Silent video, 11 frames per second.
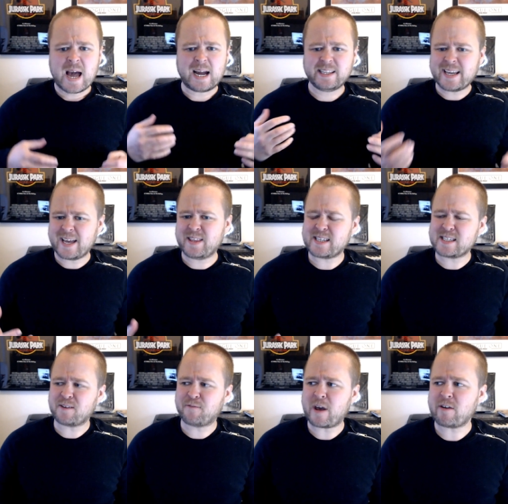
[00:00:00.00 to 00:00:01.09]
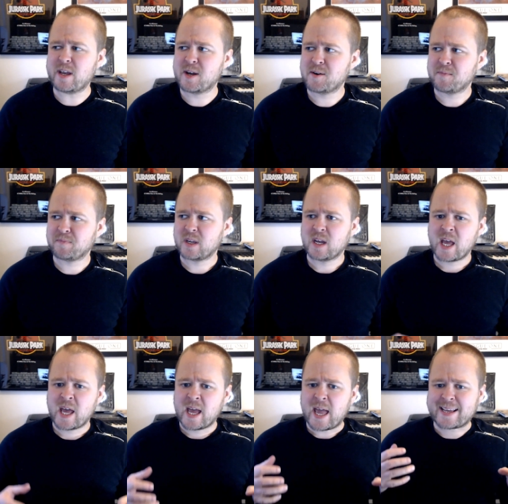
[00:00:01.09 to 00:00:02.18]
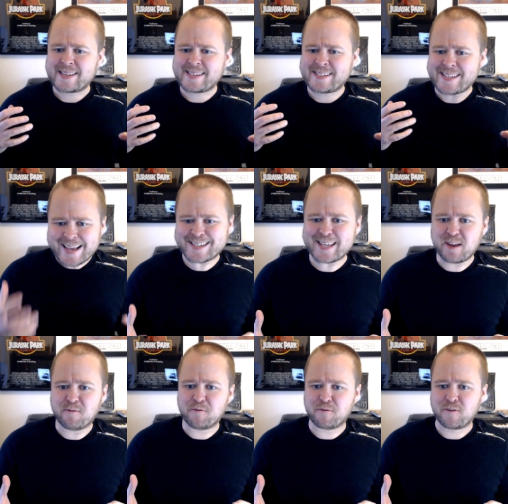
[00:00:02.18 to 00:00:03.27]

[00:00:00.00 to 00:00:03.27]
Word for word: And yeah this is a very excessive